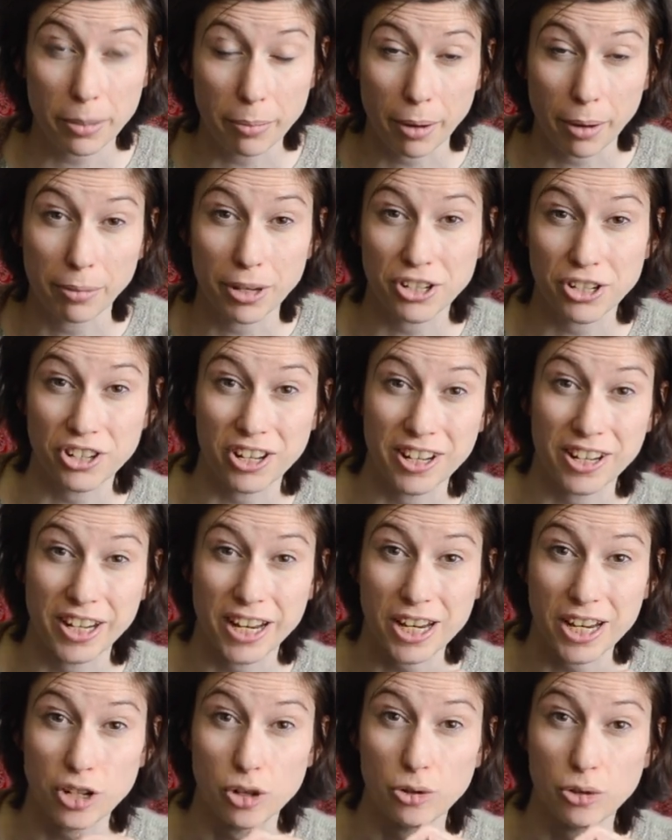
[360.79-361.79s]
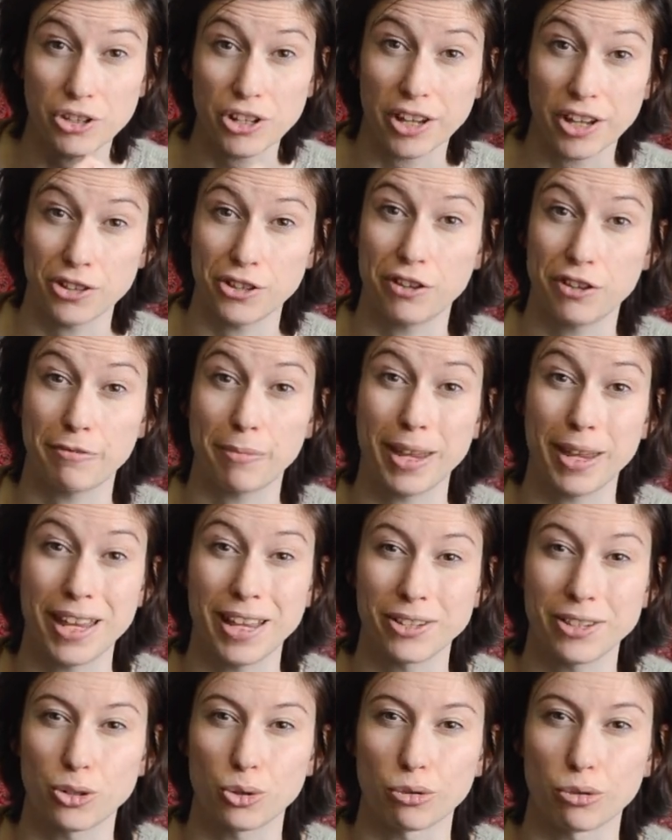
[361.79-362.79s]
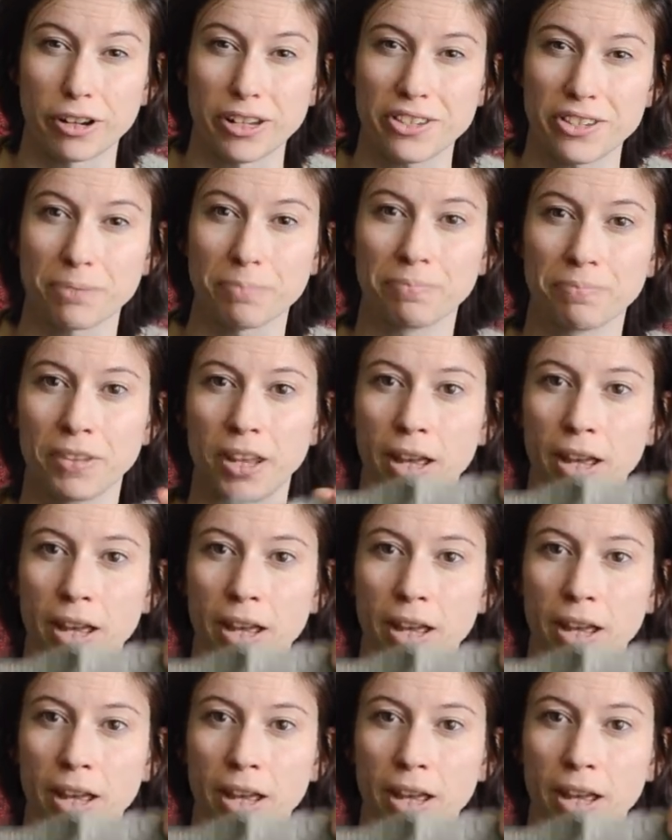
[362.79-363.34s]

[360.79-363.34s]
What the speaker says: published in issue 6 of Making Stories.